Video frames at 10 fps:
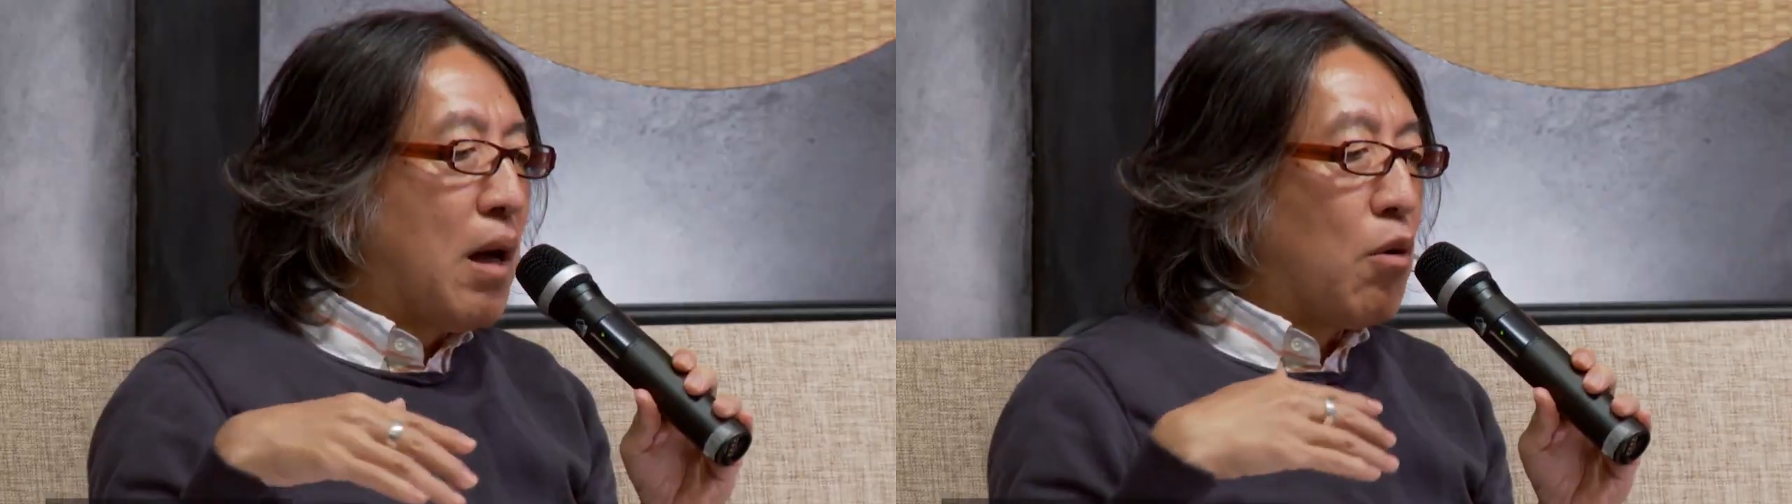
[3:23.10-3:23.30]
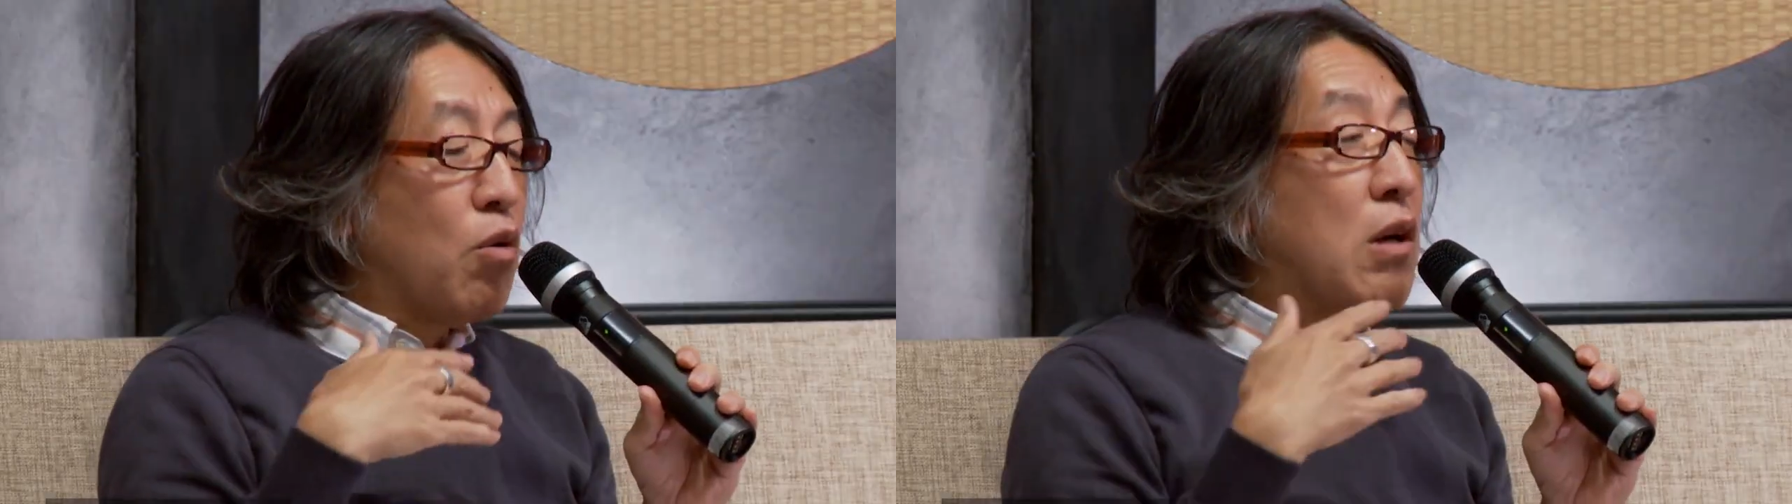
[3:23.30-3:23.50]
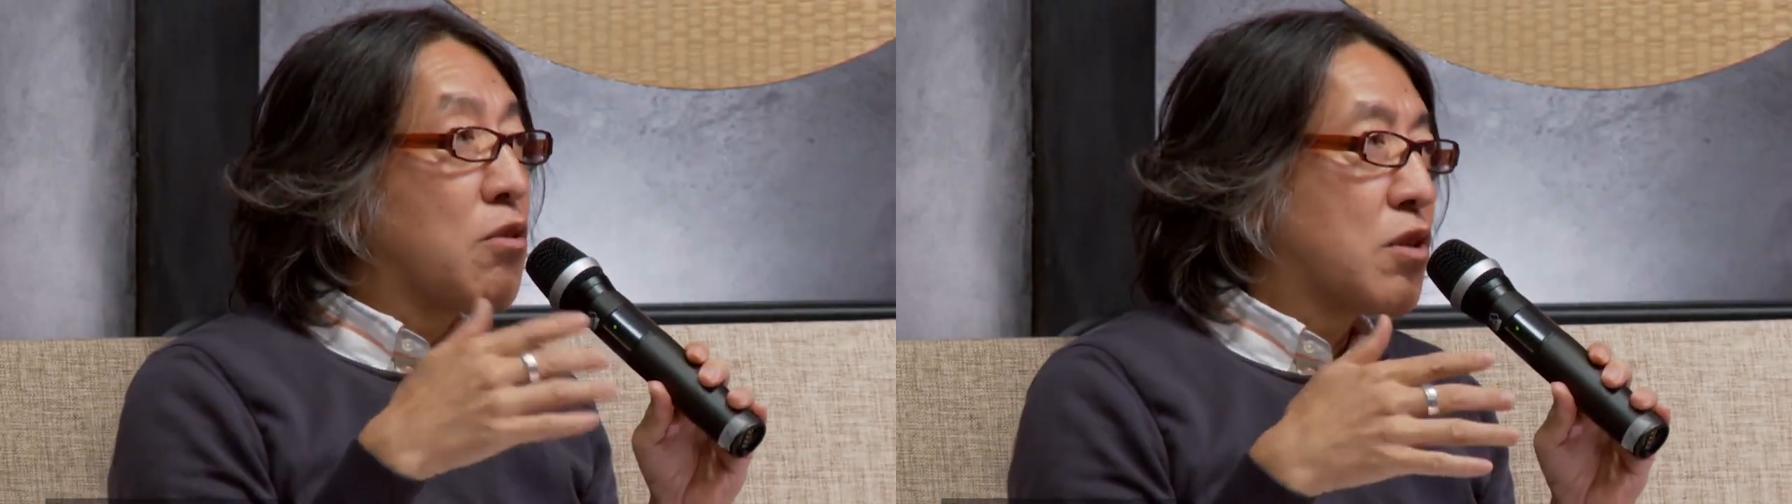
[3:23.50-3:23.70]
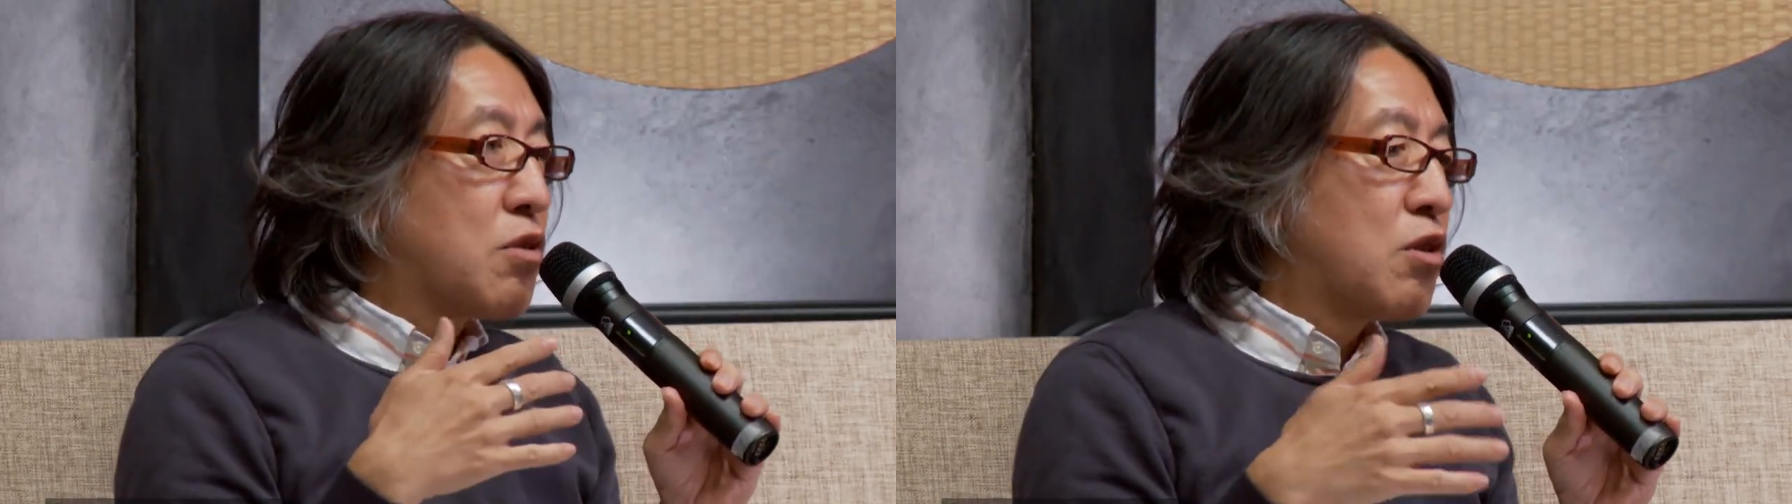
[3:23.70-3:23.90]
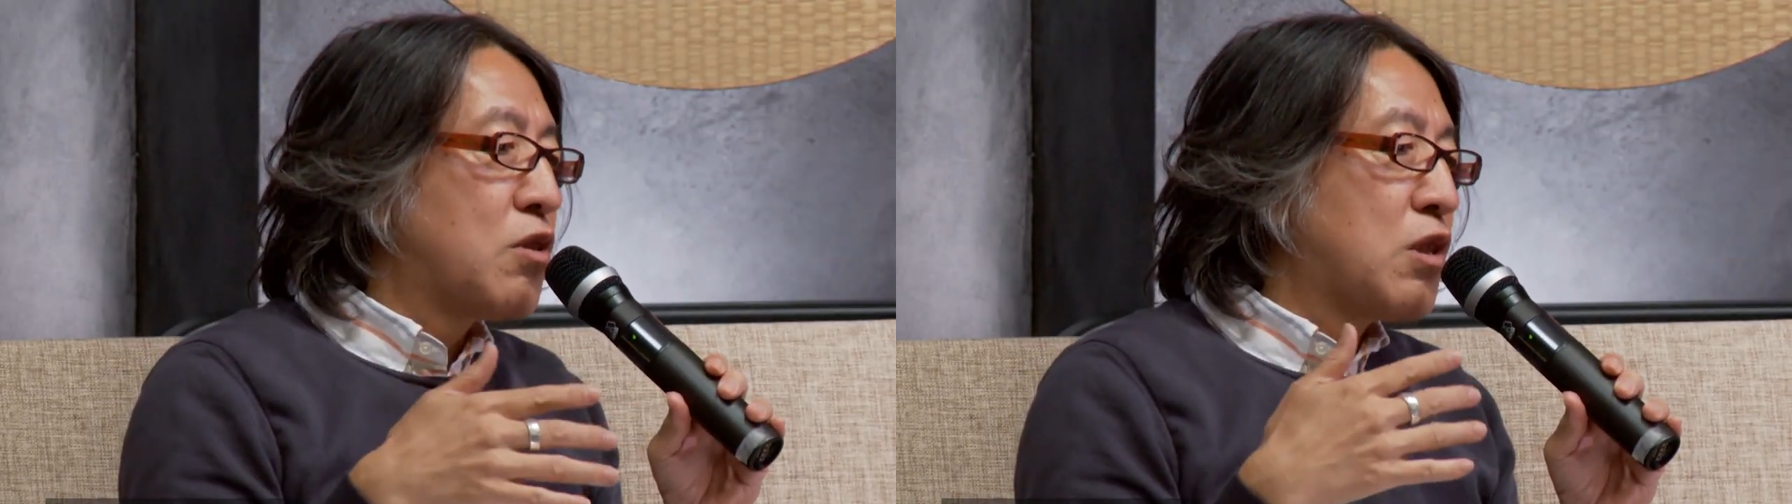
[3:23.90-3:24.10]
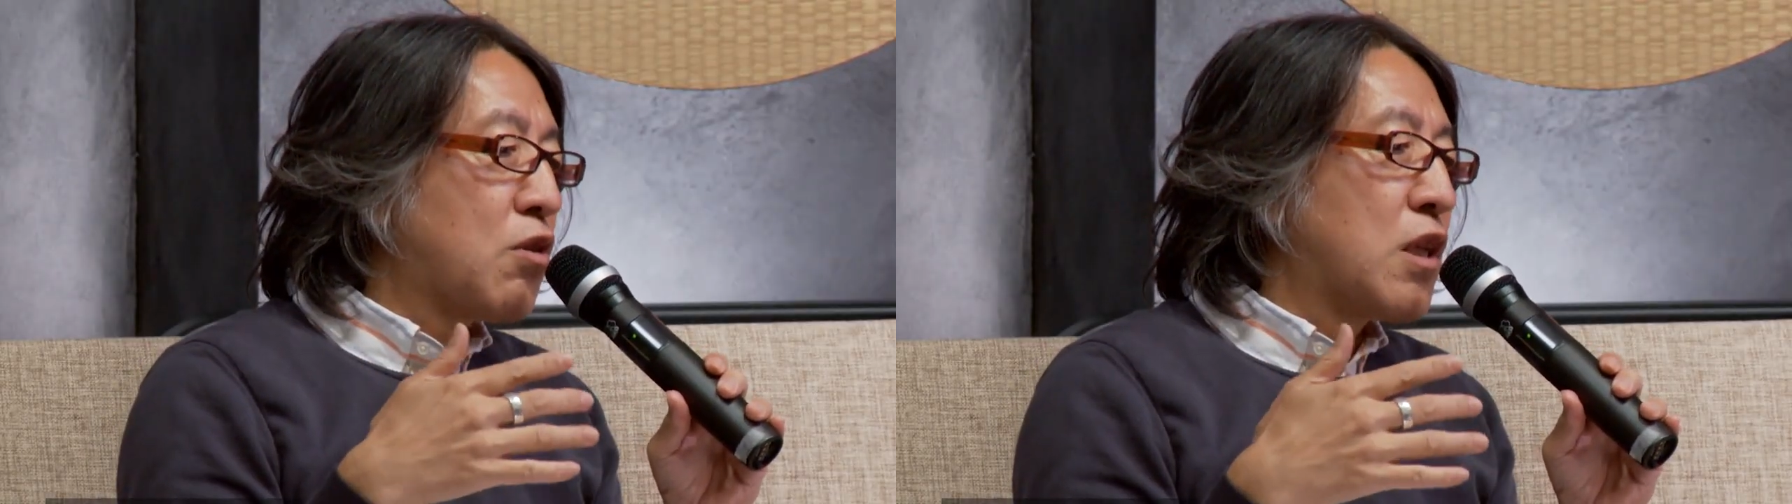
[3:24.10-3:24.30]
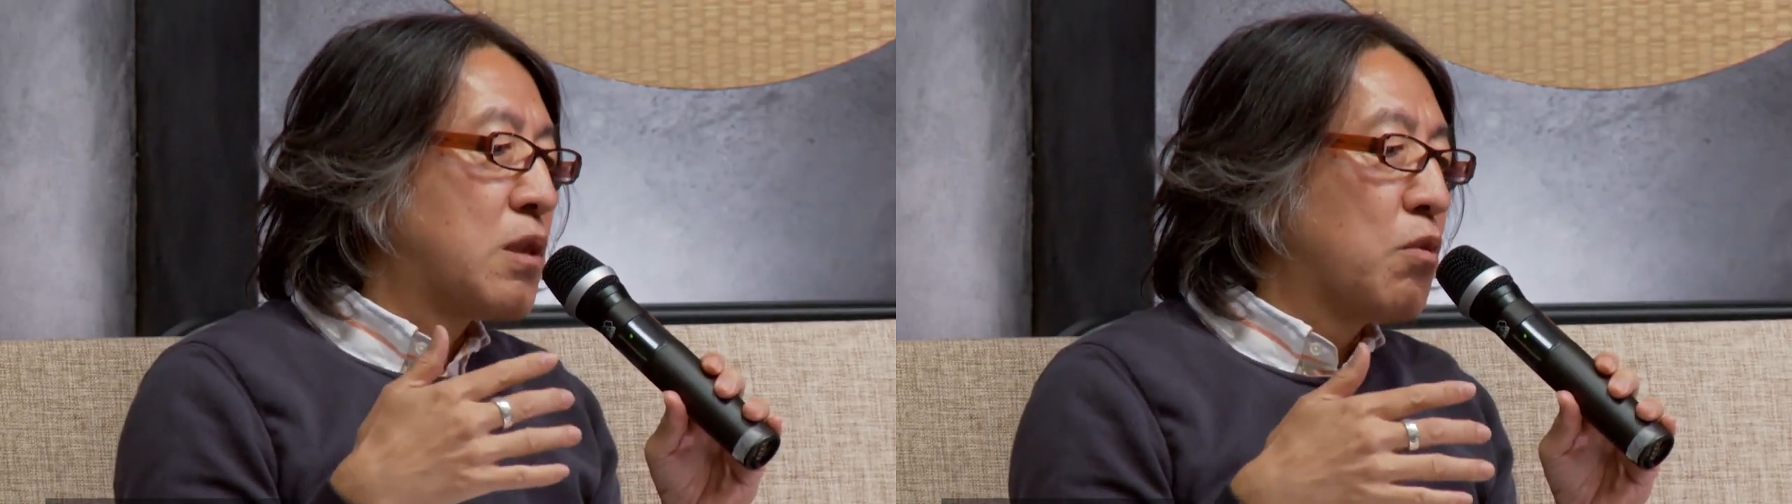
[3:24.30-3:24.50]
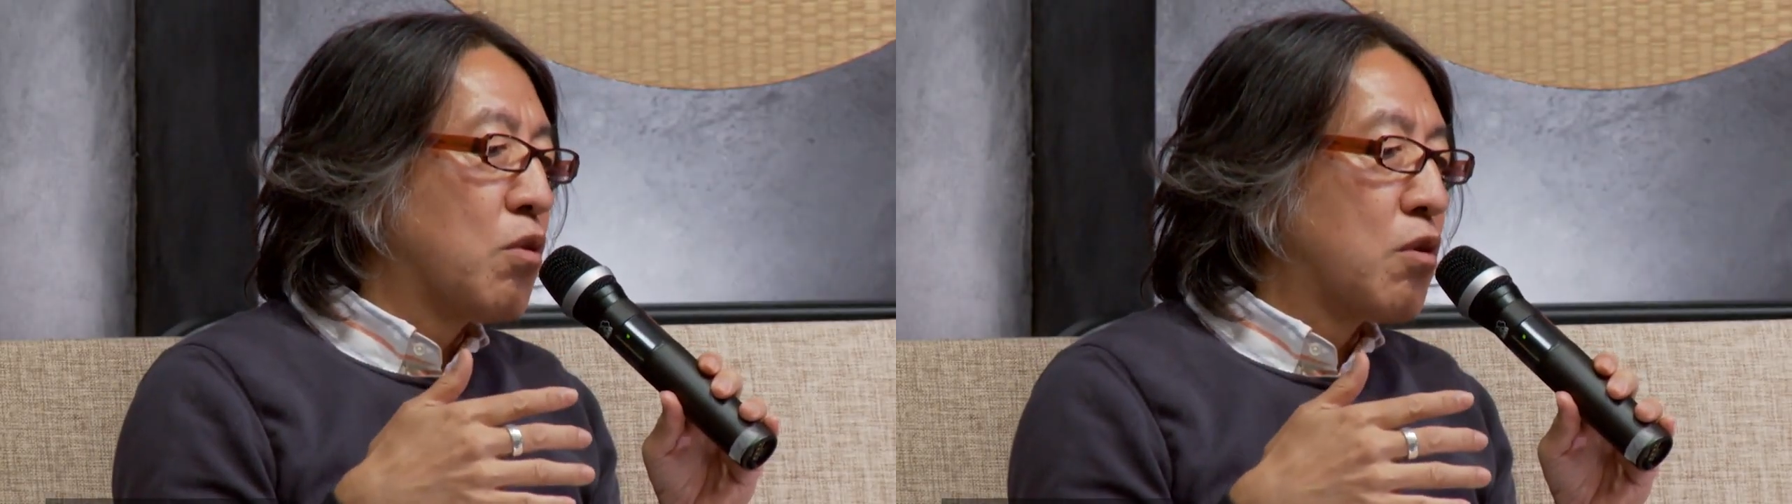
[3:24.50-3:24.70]
Hirokazu Tanaka
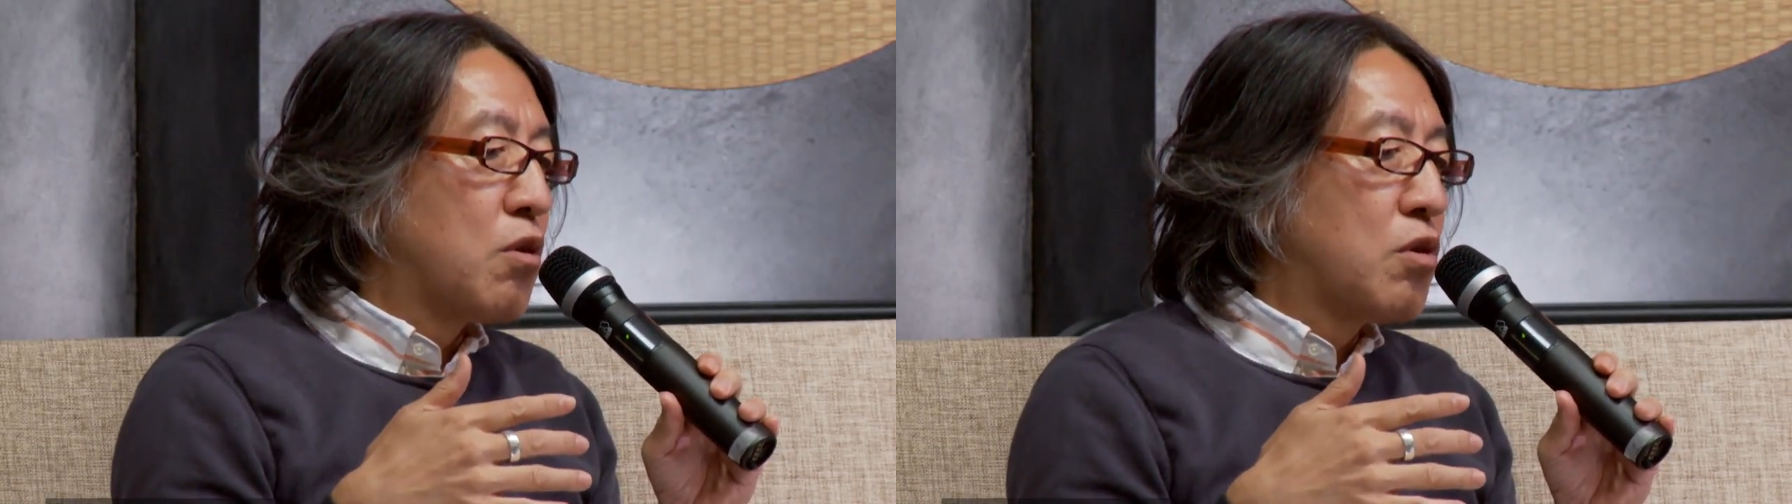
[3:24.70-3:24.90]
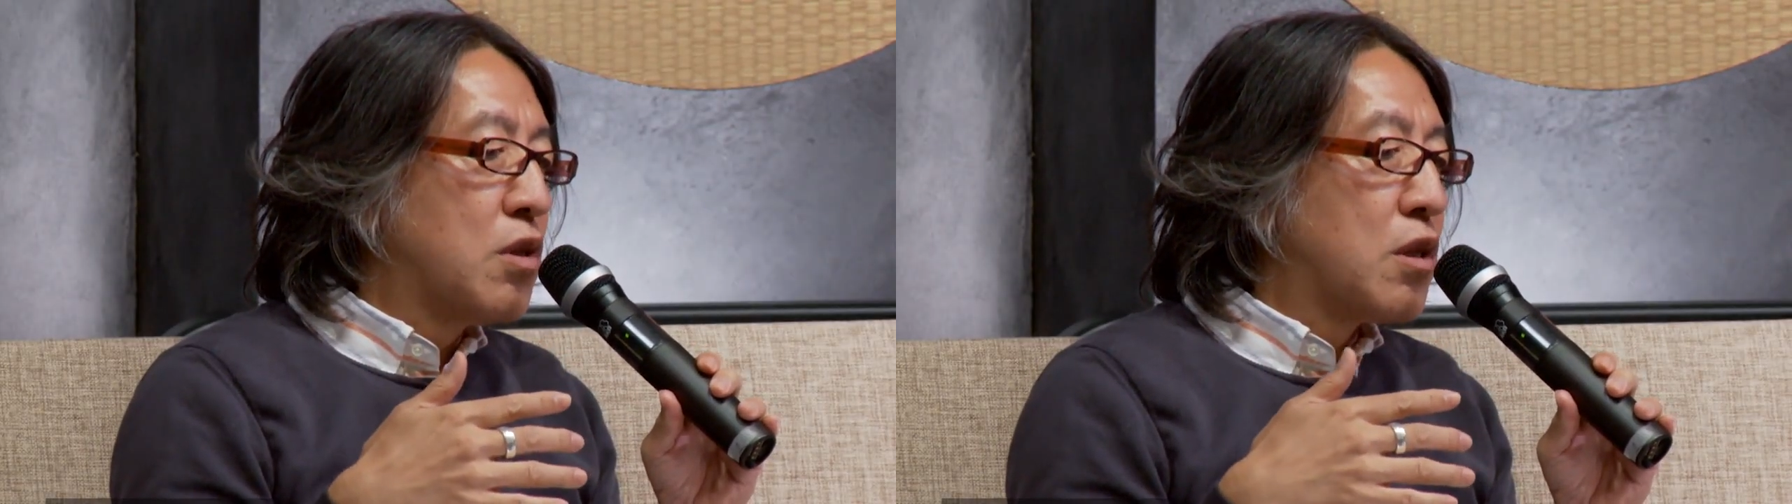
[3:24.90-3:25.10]
sampled that